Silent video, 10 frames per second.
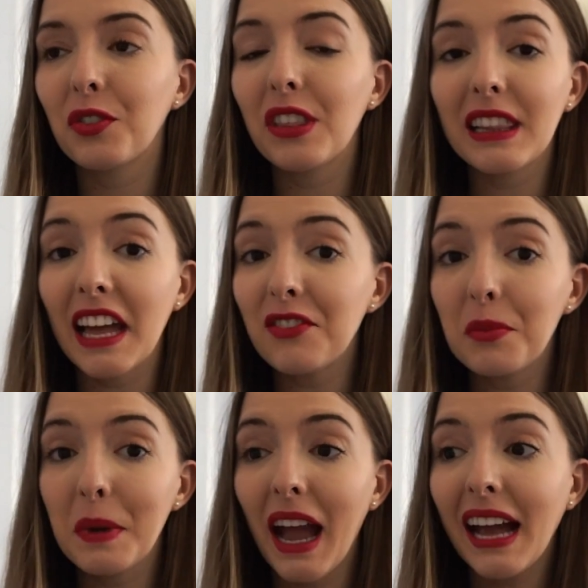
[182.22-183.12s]
for the life
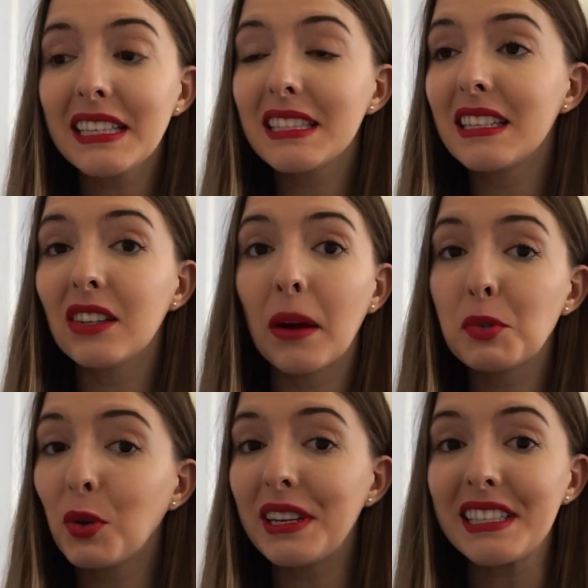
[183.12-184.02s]
of me, I still, I'm
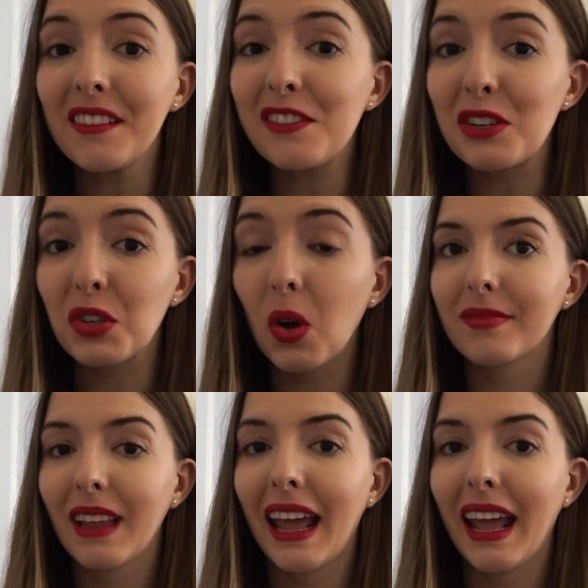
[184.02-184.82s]
27 years old